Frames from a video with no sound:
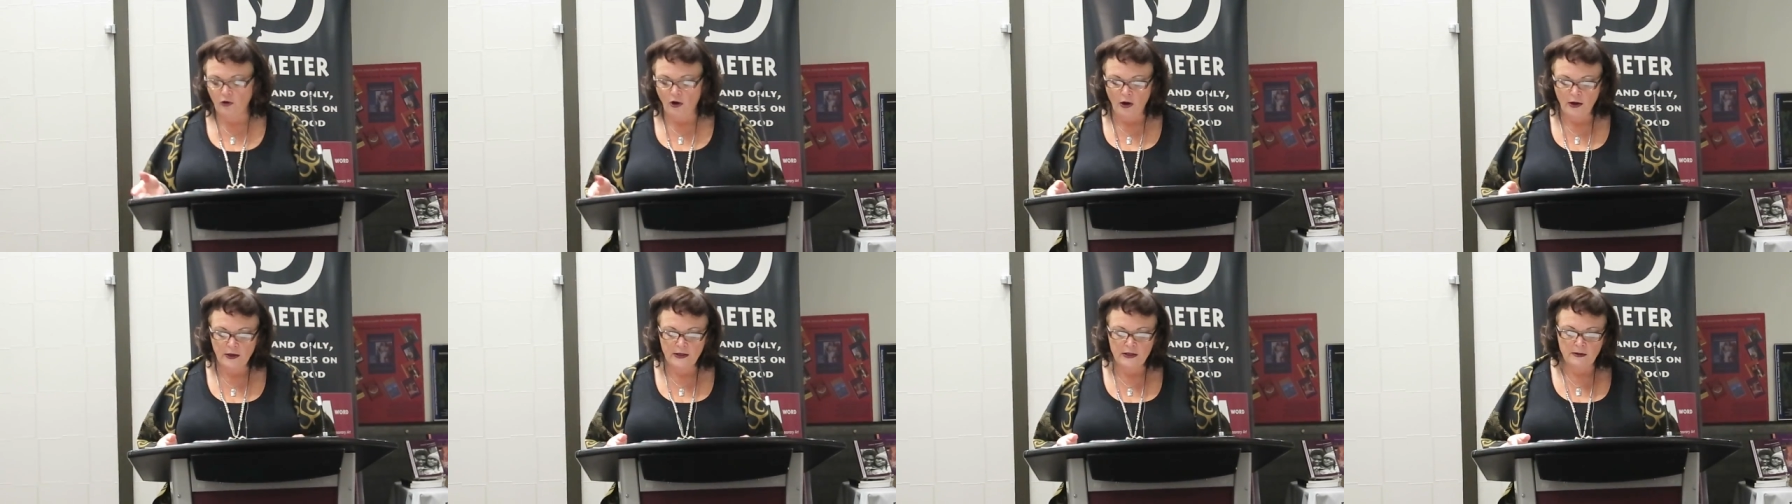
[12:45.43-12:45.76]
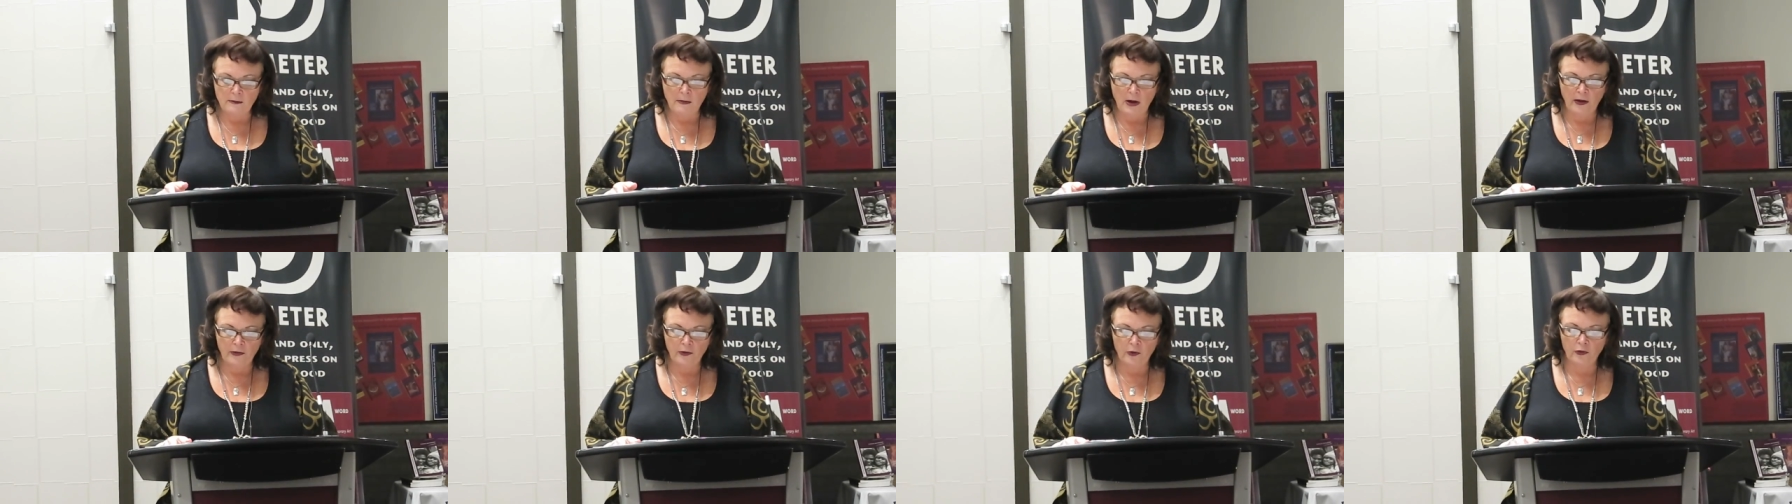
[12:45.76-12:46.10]
talking
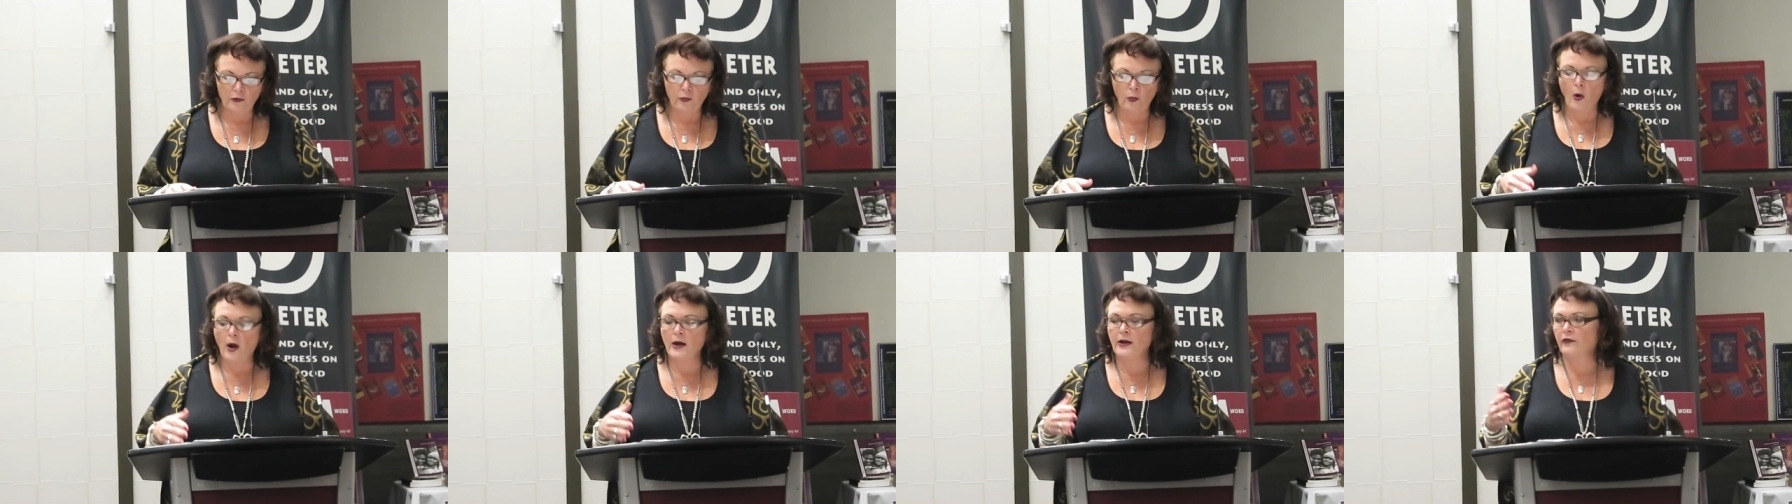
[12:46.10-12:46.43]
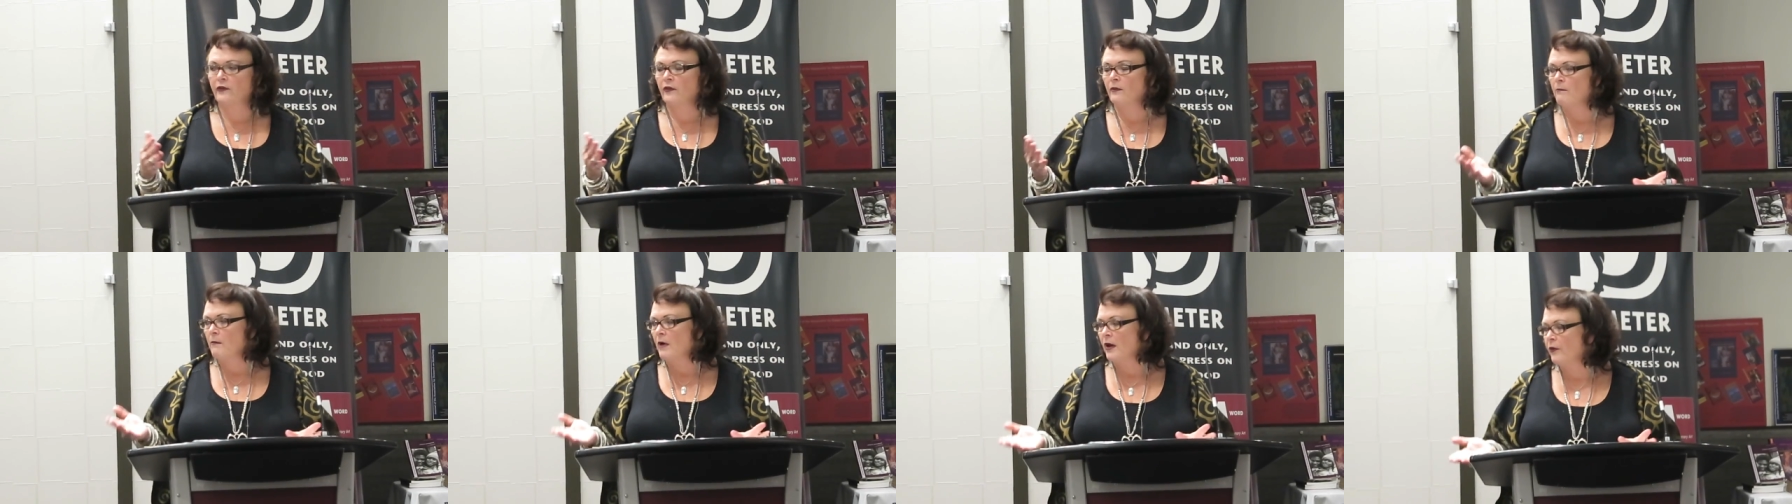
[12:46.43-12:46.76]
to mothers, why
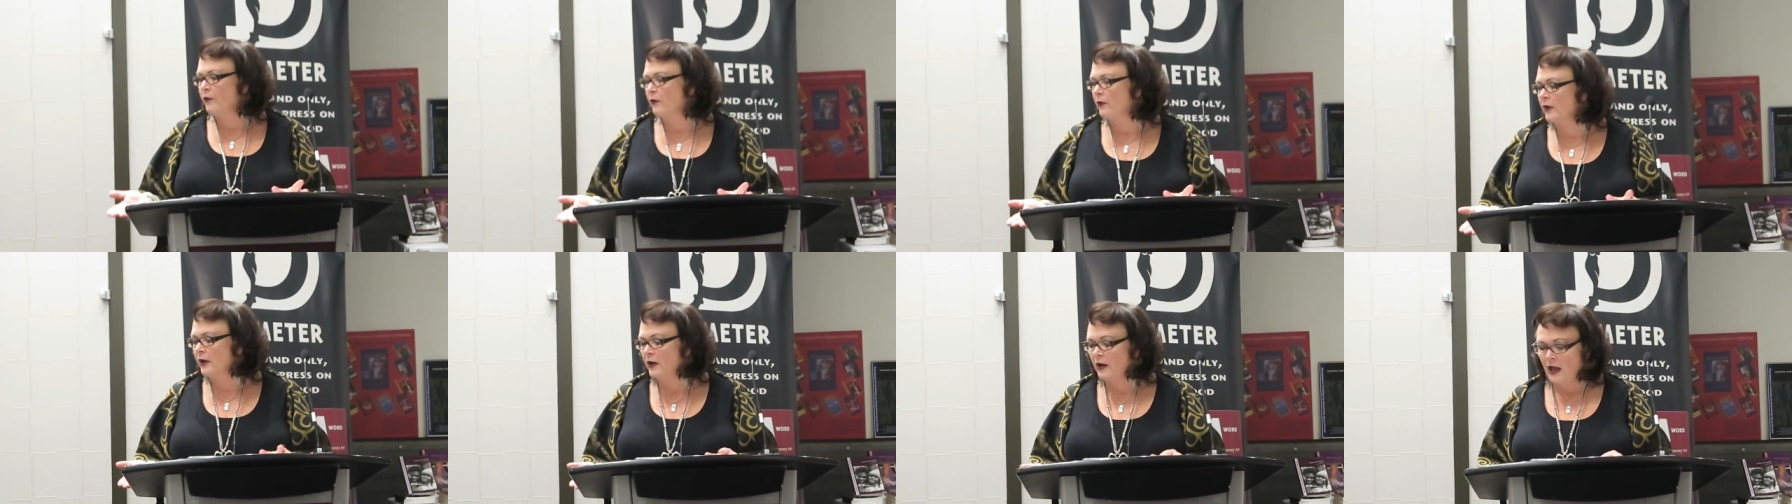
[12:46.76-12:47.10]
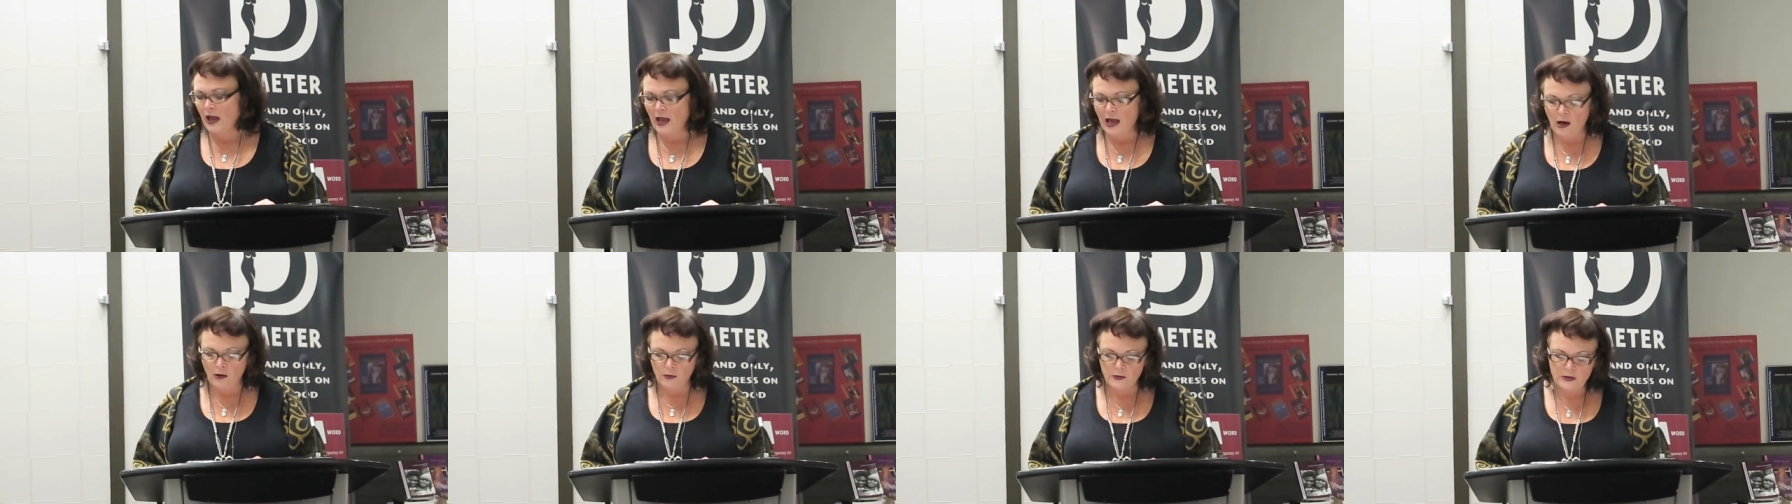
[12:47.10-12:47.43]
doesn't
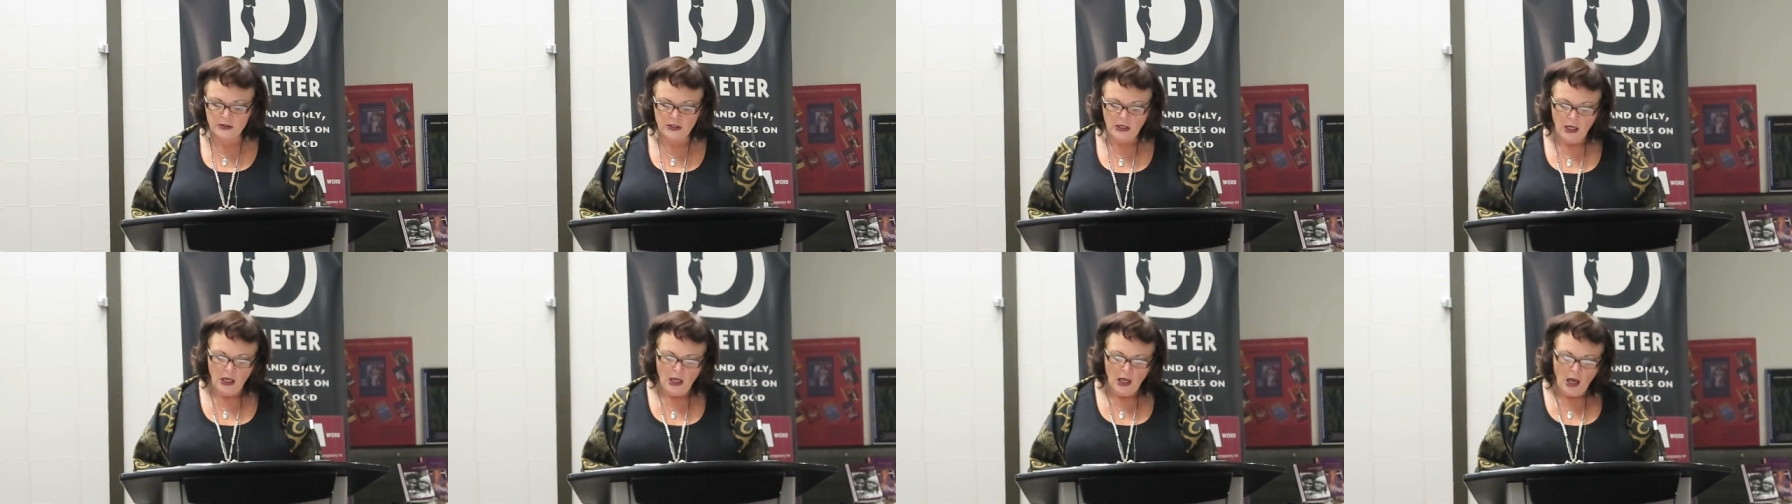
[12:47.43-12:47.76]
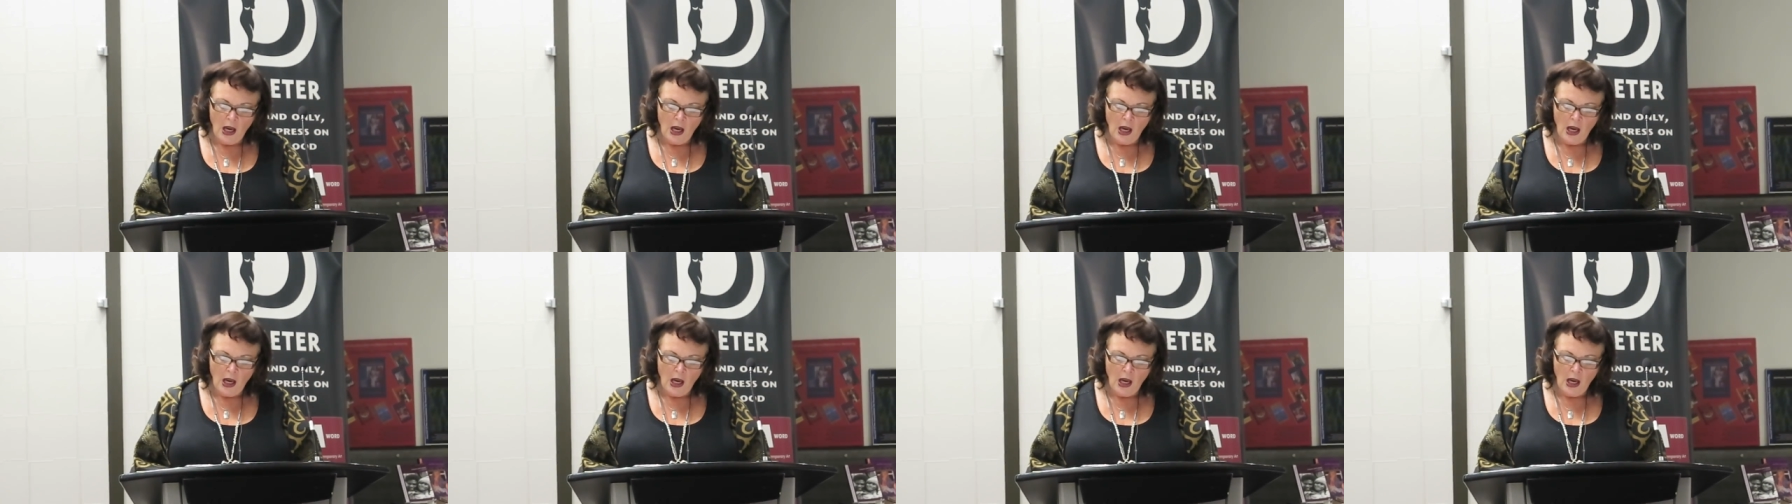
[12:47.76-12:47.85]
mothering count,